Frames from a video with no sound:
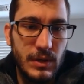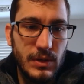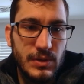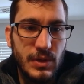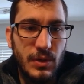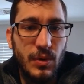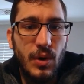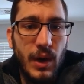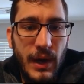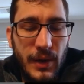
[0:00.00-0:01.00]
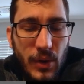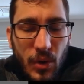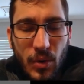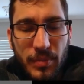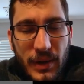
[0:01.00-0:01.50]
So I
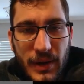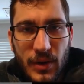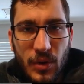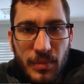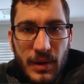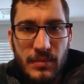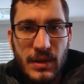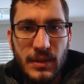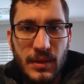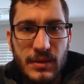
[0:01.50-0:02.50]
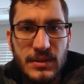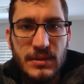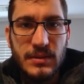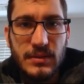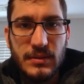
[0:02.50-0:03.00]
hope I made
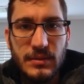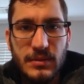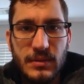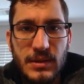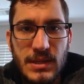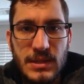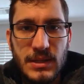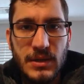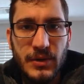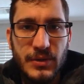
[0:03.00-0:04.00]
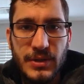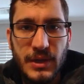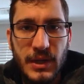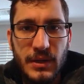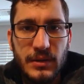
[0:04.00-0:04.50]
this easy to
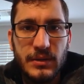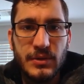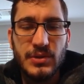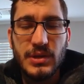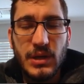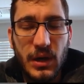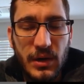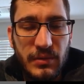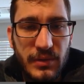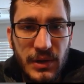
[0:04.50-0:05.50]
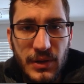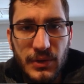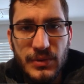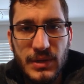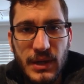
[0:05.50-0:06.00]
understand. There's a ton of
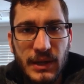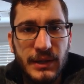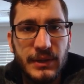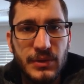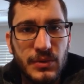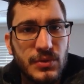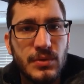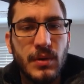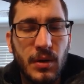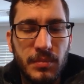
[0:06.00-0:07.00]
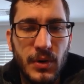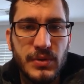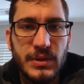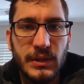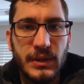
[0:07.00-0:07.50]
videos on YouTube. I'll
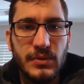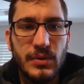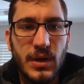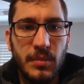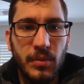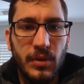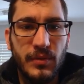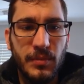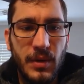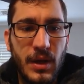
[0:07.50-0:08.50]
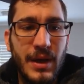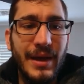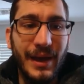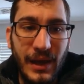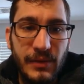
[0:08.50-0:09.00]
post a link to a couple of them.
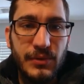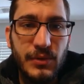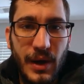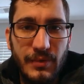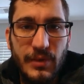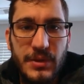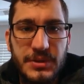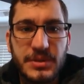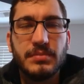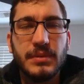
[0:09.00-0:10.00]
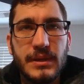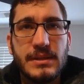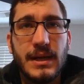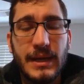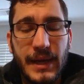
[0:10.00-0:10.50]
If you have questions, please
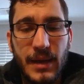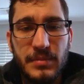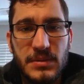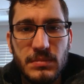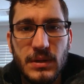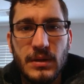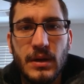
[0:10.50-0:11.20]
on campus me.